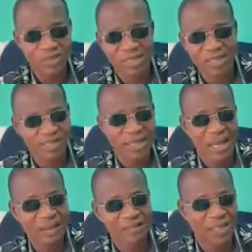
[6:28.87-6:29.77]
They
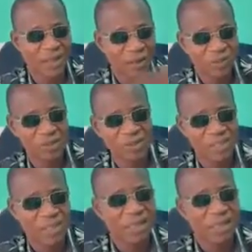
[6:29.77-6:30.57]
have their own things.